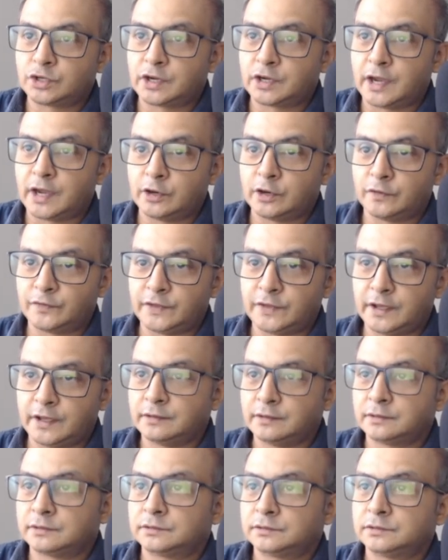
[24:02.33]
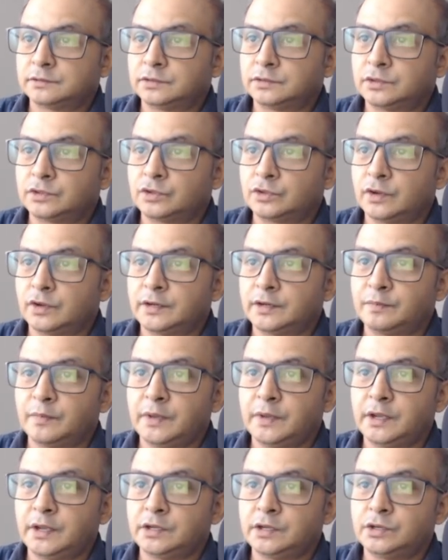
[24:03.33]
kind of thing. So let
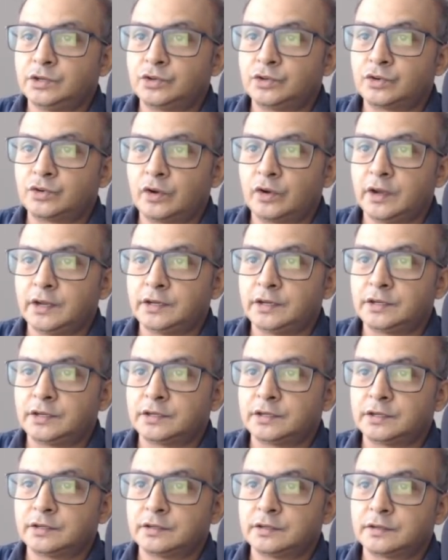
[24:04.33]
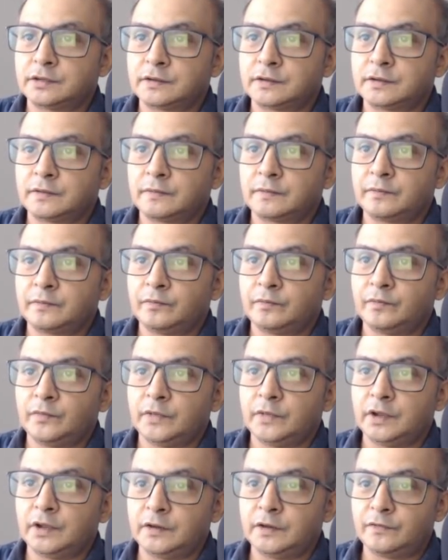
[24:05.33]
me draw it
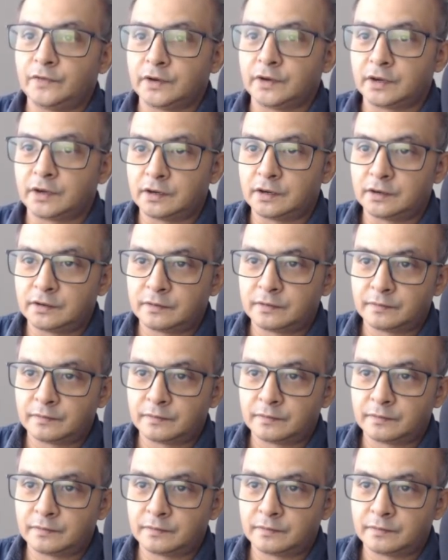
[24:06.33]
a different color.